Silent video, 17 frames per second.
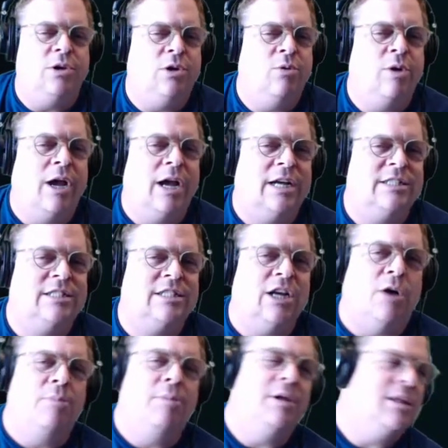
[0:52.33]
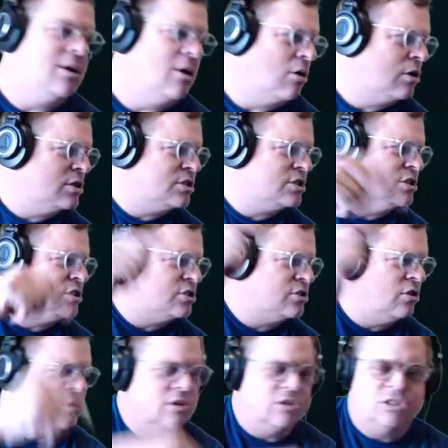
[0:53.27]
You guys tell me the artists and the
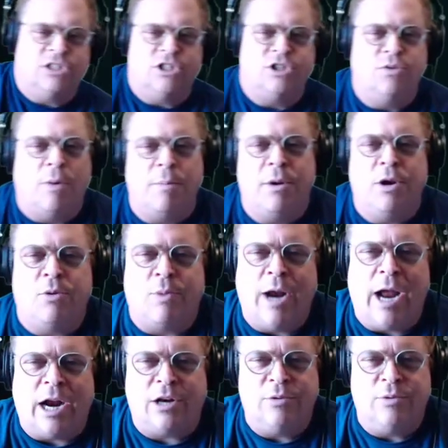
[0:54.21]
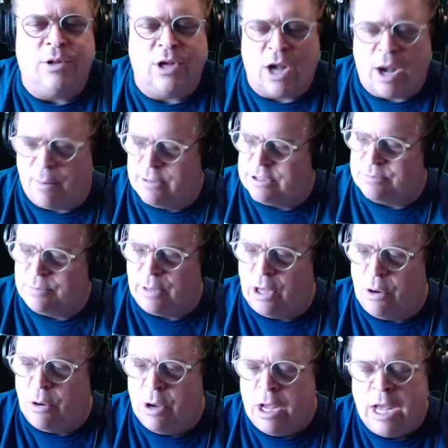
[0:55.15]
songs that you want me to react to in the comments
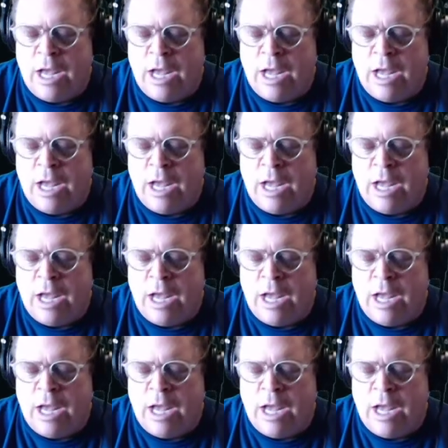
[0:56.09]
below.